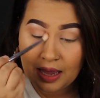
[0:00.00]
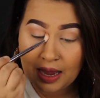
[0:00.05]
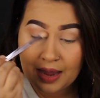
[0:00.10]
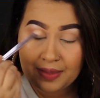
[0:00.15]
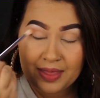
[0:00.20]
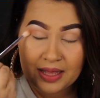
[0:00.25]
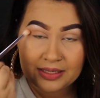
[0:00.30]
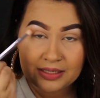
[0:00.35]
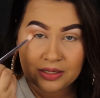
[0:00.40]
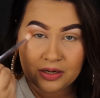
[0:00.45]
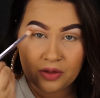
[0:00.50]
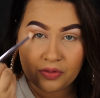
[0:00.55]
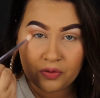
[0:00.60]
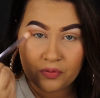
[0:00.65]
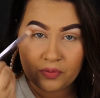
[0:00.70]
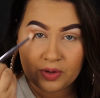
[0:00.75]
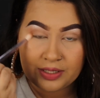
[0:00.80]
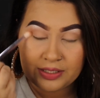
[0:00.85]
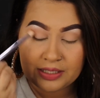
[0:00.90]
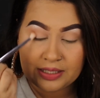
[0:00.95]
And that's
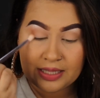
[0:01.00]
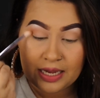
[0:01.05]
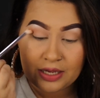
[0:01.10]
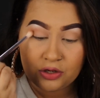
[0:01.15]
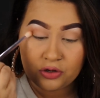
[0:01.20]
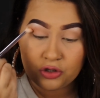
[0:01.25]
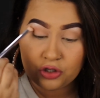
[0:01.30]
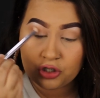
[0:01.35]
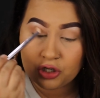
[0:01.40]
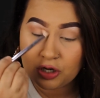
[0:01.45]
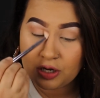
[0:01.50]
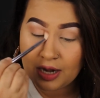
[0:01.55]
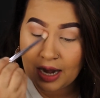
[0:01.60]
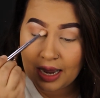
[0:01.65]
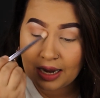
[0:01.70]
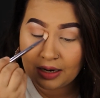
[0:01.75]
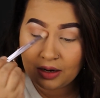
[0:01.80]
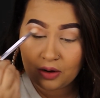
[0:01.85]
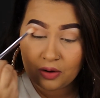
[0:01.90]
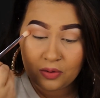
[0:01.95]
another reason that you should
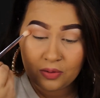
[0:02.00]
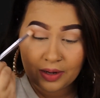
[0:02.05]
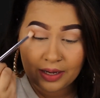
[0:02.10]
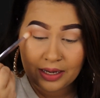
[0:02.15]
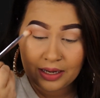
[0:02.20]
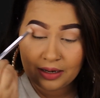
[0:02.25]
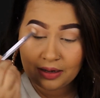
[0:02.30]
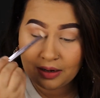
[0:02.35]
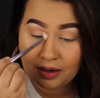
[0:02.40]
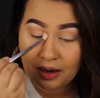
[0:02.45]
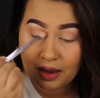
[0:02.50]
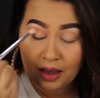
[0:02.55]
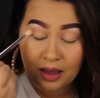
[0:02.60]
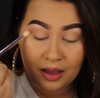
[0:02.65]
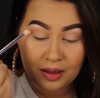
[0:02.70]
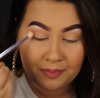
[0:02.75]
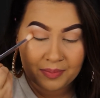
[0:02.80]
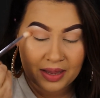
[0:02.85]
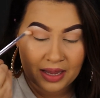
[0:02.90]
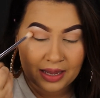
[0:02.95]
not go in,
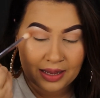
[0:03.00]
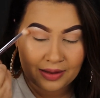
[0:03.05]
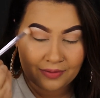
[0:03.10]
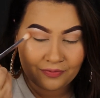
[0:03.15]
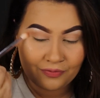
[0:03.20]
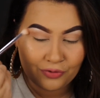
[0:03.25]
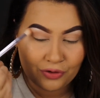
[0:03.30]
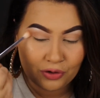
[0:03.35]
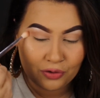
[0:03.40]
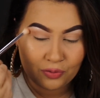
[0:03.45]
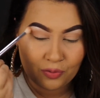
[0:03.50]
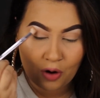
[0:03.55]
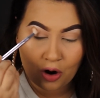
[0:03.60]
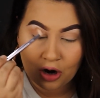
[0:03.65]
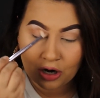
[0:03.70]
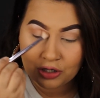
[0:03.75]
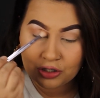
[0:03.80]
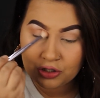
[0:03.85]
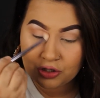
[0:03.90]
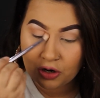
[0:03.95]
if you
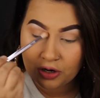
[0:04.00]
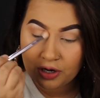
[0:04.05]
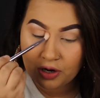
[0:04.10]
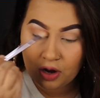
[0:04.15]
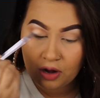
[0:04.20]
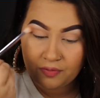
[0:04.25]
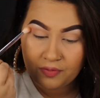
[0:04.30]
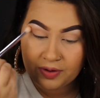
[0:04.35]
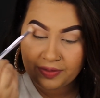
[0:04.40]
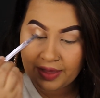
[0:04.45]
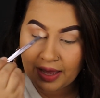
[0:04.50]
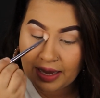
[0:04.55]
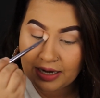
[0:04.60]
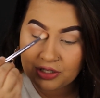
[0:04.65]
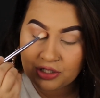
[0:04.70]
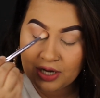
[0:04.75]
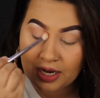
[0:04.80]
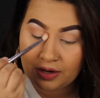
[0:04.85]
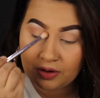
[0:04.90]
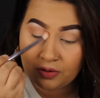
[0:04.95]
are starting off with
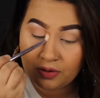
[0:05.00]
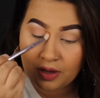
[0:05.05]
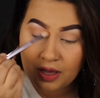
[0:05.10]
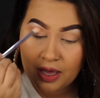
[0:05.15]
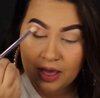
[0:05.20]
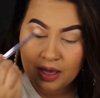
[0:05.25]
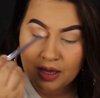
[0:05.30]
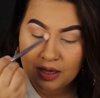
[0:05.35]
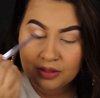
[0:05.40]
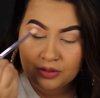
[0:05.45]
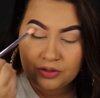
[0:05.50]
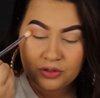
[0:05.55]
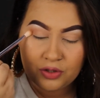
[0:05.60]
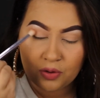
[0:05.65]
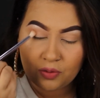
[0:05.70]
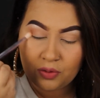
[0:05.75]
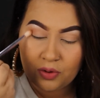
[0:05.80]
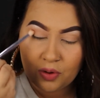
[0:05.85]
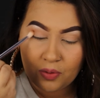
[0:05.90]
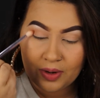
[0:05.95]
eyeshadow,
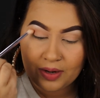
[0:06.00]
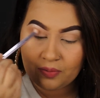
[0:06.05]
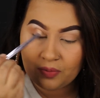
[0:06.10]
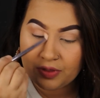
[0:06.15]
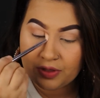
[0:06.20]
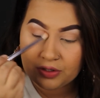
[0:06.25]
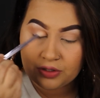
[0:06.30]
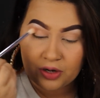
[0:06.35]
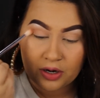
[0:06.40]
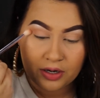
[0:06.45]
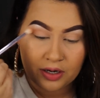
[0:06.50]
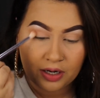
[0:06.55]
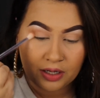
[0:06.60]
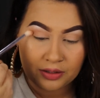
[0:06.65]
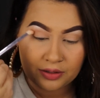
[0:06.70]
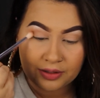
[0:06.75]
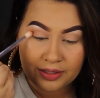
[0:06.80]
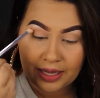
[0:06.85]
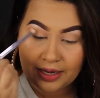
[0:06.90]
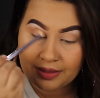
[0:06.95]
don't go in with a dark
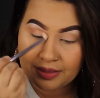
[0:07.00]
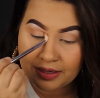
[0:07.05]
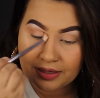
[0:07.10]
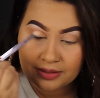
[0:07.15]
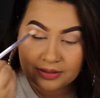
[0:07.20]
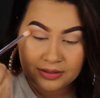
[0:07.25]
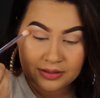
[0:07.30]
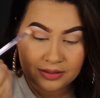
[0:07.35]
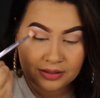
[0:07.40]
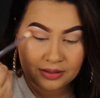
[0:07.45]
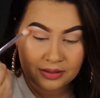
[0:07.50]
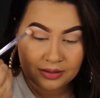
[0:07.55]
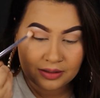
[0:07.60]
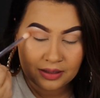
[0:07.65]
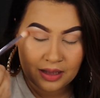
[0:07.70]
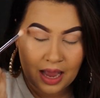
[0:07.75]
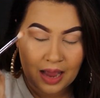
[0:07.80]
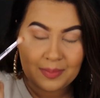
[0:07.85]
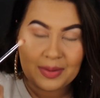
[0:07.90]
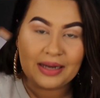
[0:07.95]
color like this.
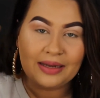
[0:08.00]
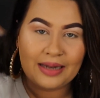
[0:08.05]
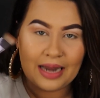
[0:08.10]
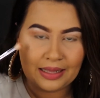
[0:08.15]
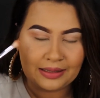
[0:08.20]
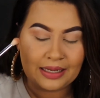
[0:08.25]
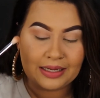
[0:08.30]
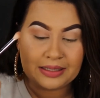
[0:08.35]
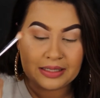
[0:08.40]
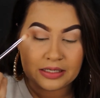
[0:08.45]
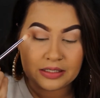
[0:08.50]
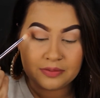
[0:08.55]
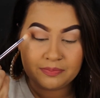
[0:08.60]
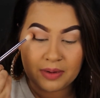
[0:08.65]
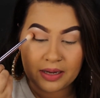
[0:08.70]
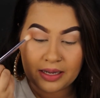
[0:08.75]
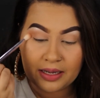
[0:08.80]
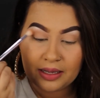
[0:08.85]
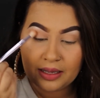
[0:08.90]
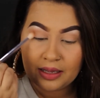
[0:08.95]
I mean, not like this,
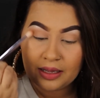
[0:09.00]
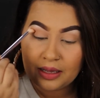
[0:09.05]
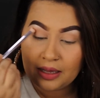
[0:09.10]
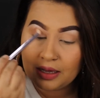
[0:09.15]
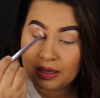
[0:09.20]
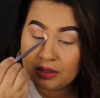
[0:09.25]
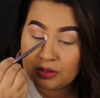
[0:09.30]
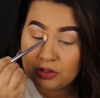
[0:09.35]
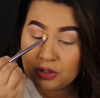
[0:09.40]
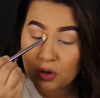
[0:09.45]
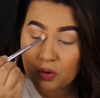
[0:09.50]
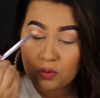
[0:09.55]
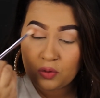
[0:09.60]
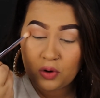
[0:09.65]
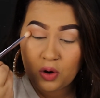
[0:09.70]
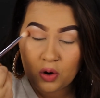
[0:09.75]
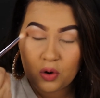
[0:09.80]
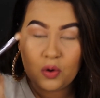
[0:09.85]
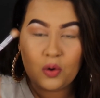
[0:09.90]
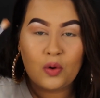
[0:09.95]
but don't
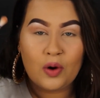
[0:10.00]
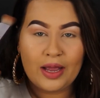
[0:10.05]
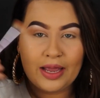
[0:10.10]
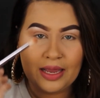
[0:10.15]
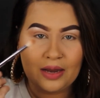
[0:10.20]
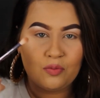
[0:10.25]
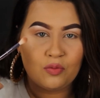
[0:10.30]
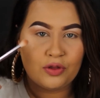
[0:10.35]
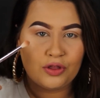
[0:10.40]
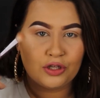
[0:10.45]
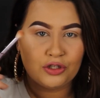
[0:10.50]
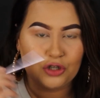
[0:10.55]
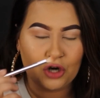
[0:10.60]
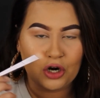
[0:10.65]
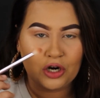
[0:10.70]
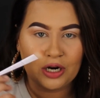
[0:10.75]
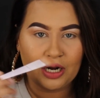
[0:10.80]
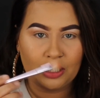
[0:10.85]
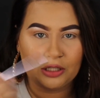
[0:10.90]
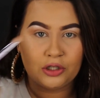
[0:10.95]
go in with a
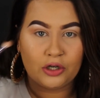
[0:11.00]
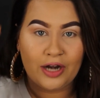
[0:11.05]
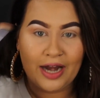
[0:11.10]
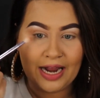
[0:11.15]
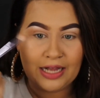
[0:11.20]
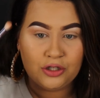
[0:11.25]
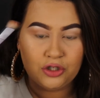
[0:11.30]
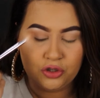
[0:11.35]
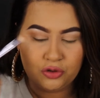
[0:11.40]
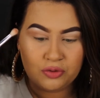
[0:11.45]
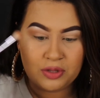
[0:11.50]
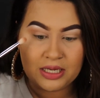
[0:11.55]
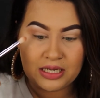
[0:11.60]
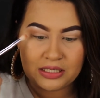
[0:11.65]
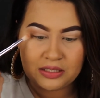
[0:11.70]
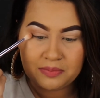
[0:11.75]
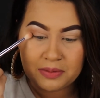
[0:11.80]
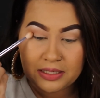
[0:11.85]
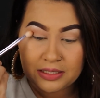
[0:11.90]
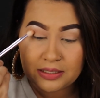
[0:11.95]
dark color and do
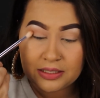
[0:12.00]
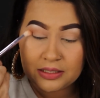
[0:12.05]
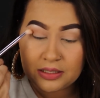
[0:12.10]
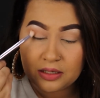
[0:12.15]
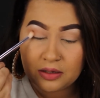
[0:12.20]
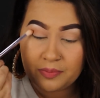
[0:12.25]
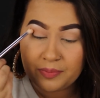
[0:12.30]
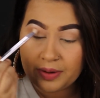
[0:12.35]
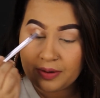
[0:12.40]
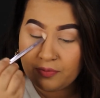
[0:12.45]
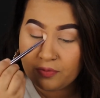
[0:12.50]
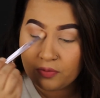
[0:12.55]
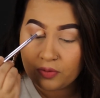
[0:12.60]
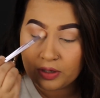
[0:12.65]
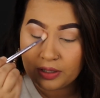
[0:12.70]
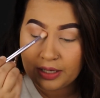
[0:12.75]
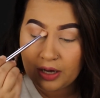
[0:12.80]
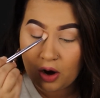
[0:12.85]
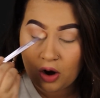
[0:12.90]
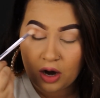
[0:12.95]
this, because it's gonna be
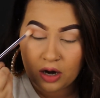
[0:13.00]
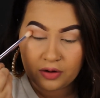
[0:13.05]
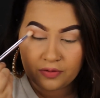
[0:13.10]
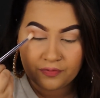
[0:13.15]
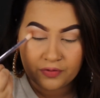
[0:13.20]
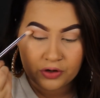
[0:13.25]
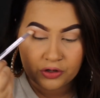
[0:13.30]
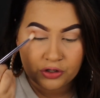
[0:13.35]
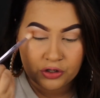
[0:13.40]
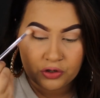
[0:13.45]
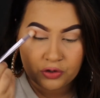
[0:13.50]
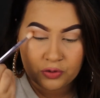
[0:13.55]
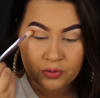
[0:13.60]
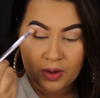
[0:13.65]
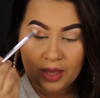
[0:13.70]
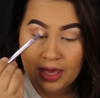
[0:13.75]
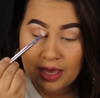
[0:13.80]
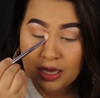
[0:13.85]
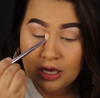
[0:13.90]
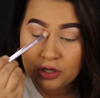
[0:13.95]
really hard for
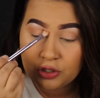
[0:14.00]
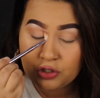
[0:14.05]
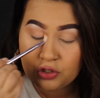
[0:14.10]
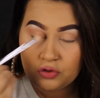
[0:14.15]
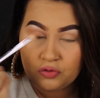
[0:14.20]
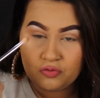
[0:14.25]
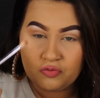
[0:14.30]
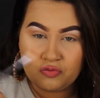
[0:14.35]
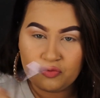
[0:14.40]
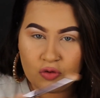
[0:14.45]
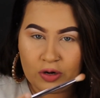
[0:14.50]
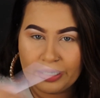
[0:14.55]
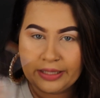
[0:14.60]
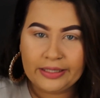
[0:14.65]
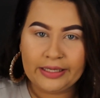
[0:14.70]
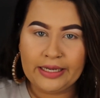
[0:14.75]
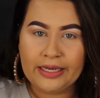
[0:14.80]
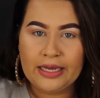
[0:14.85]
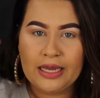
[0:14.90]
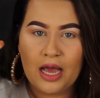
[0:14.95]
you to
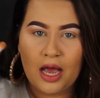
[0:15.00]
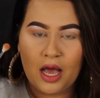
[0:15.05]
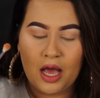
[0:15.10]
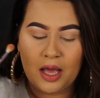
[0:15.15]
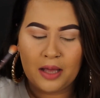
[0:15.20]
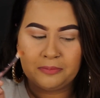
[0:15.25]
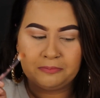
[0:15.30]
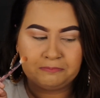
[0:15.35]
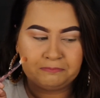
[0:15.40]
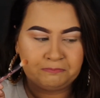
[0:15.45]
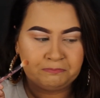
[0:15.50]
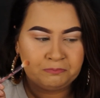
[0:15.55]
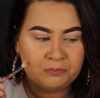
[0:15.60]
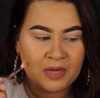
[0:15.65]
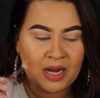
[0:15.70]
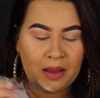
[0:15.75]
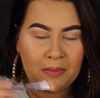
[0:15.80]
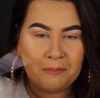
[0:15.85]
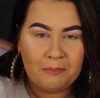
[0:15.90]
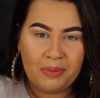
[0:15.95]
really
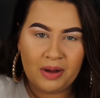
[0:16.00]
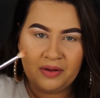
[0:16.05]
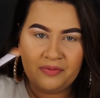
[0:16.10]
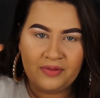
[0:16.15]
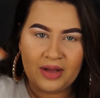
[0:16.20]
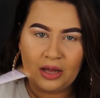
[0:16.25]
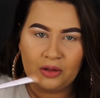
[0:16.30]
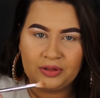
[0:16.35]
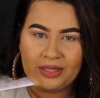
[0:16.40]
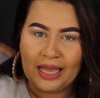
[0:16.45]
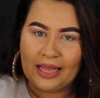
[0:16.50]
buff out